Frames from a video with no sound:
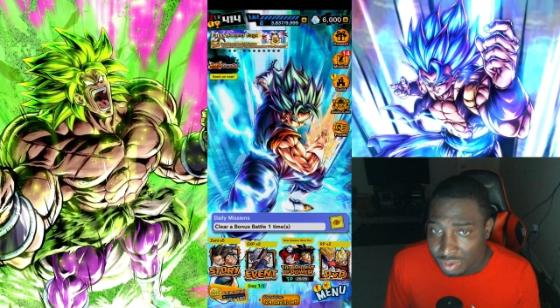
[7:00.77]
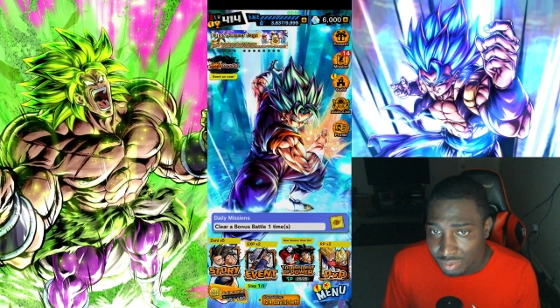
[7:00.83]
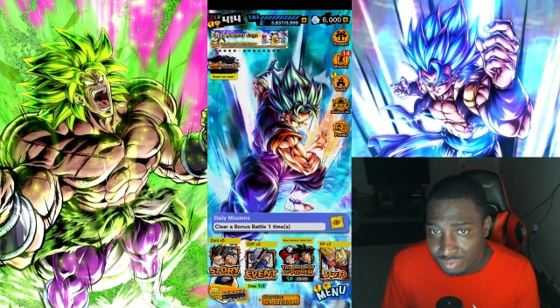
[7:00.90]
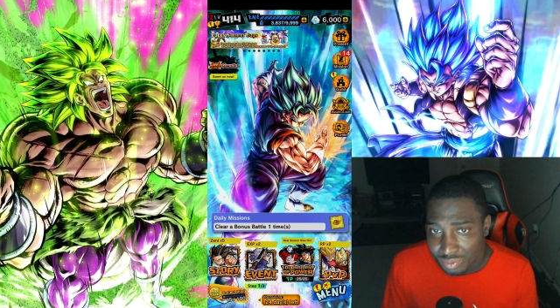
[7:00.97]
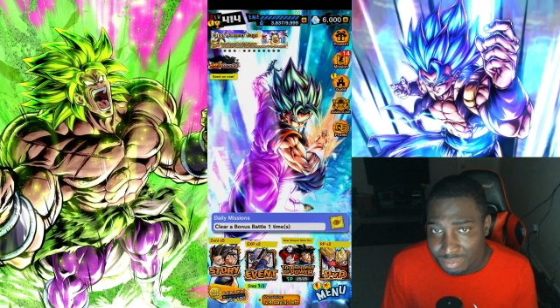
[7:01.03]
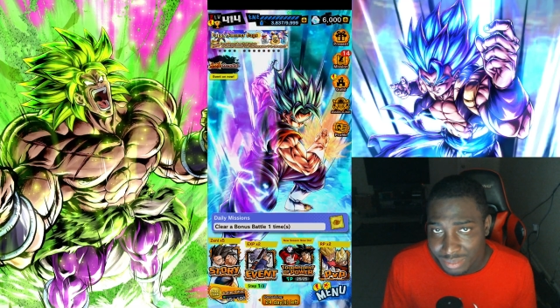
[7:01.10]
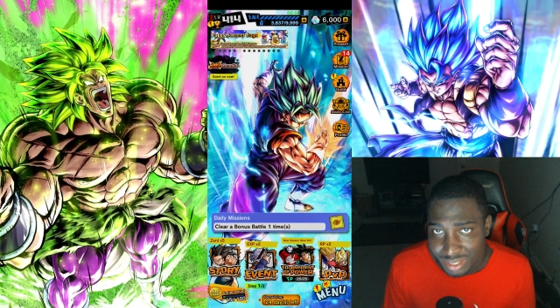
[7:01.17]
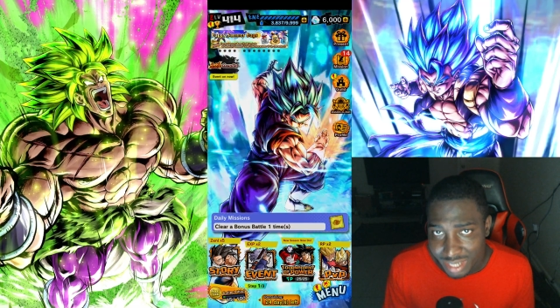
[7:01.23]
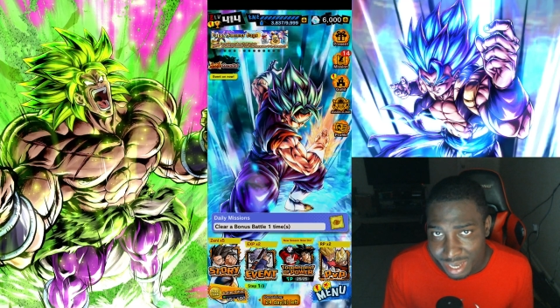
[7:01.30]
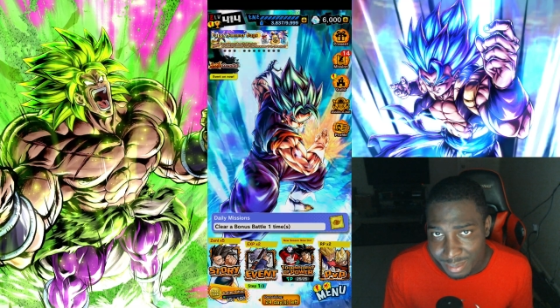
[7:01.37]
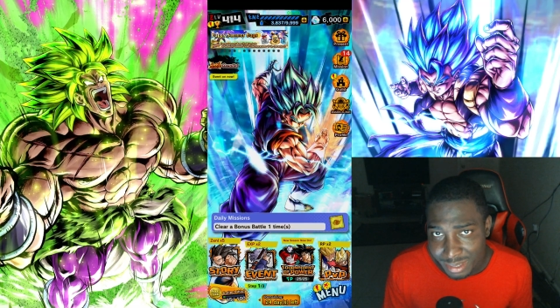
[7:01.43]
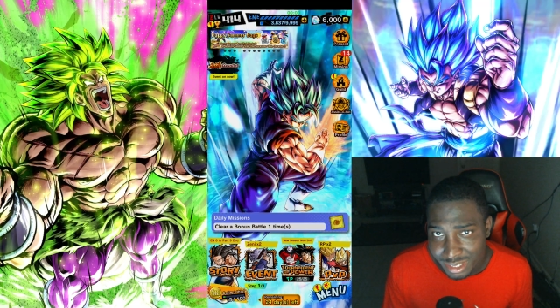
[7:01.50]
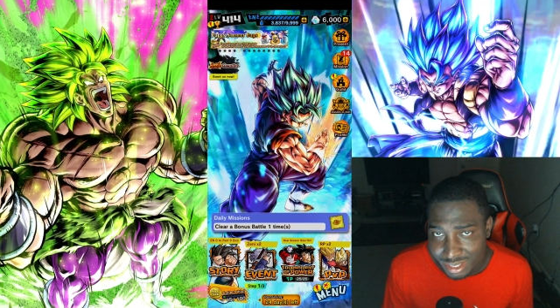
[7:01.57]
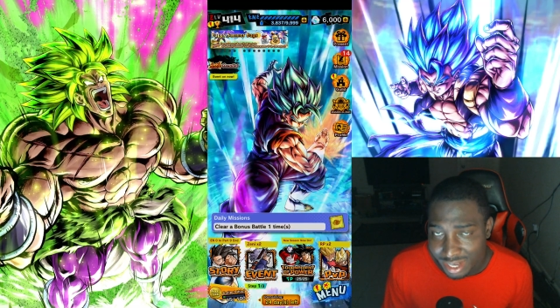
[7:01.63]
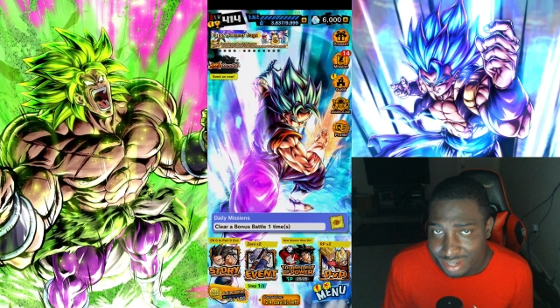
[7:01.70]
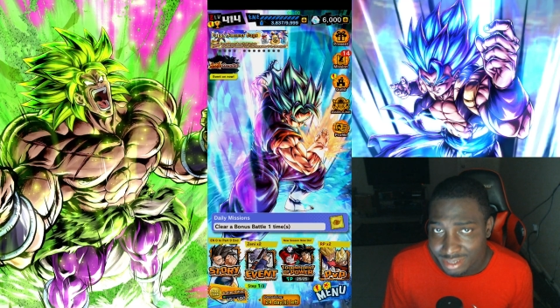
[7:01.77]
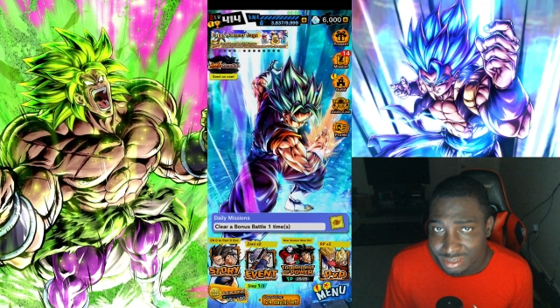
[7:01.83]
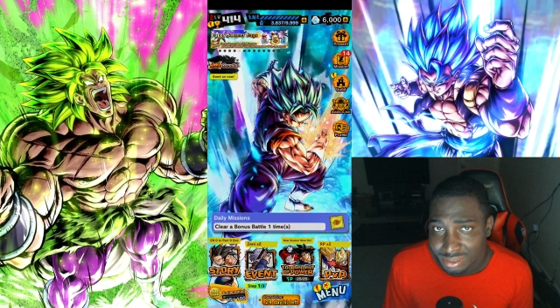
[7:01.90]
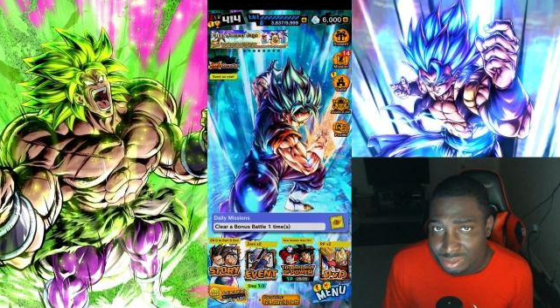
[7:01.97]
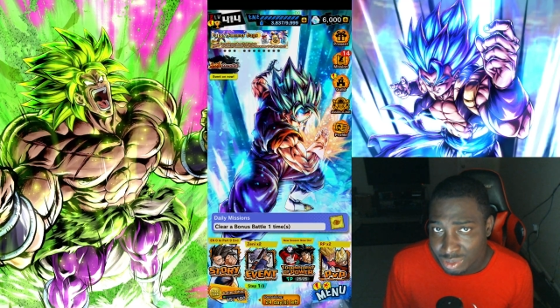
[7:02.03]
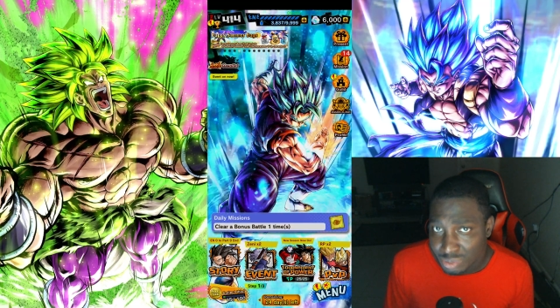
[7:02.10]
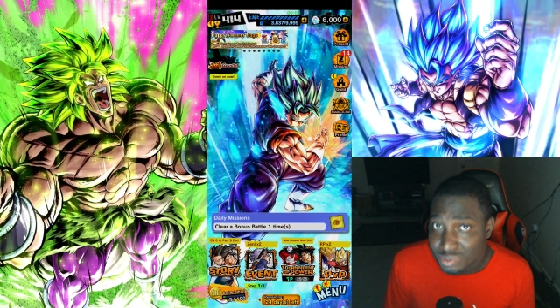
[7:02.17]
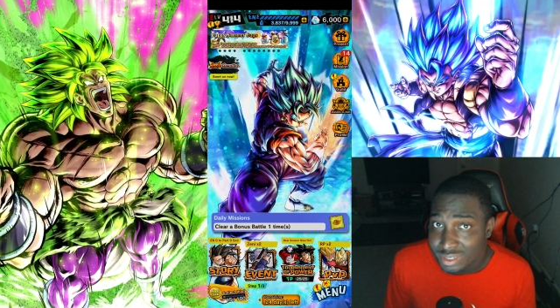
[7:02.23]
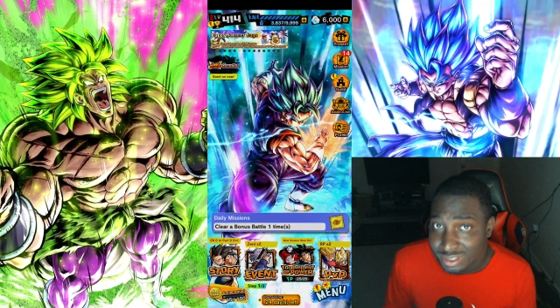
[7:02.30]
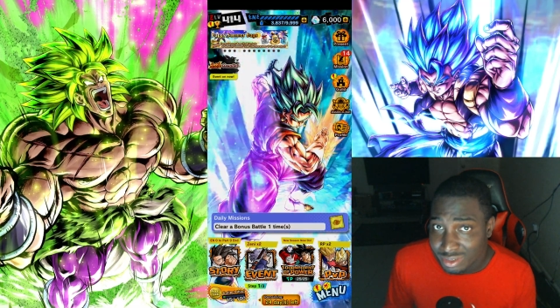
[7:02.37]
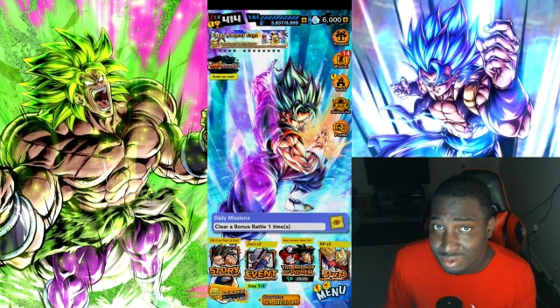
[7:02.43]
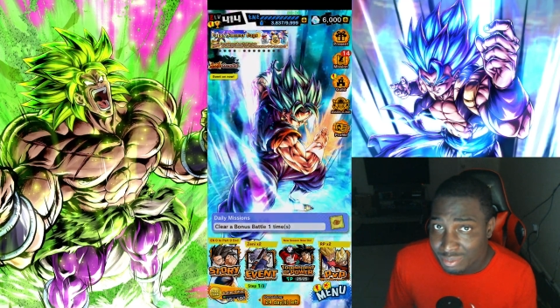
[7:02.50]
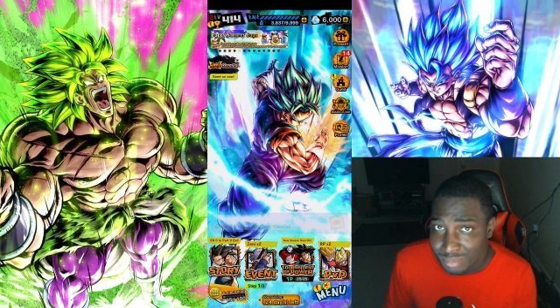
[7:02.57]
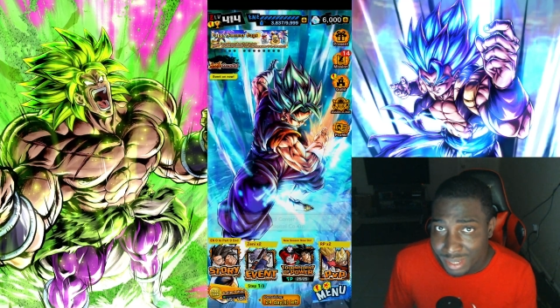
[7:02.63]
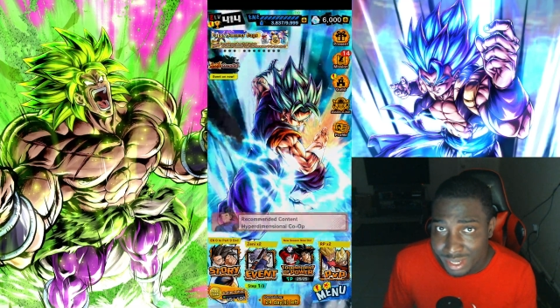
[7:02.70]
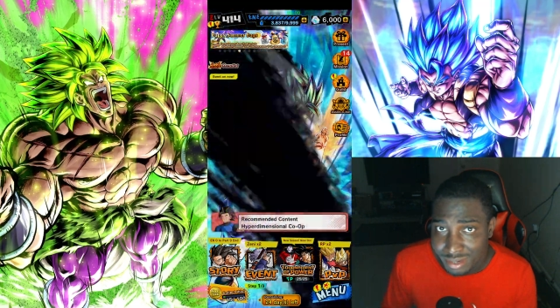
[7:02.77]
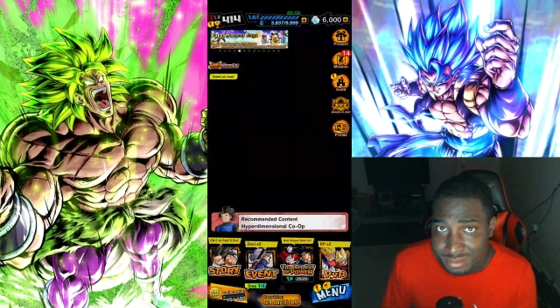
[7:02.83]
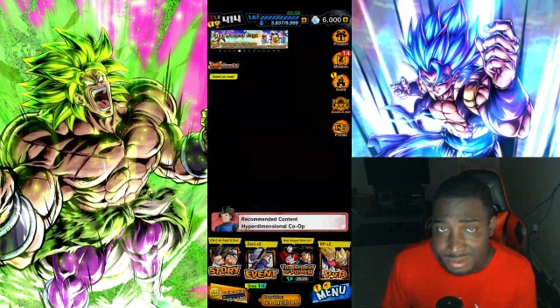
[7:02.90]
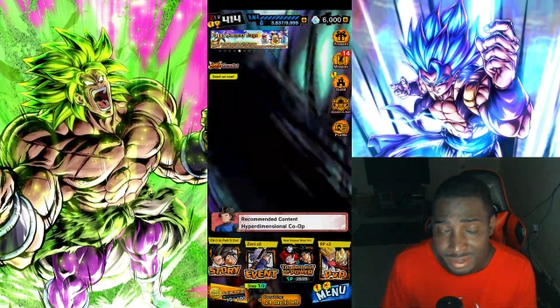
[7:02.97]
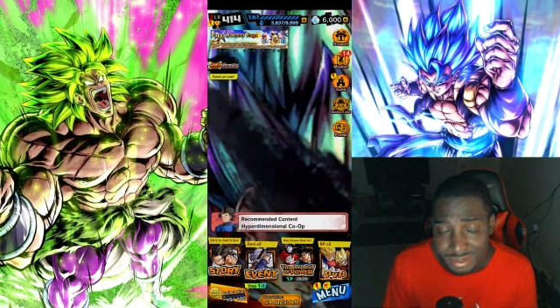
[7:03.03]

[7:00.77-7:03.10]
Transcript: from the Namek Saga, who it's going to be.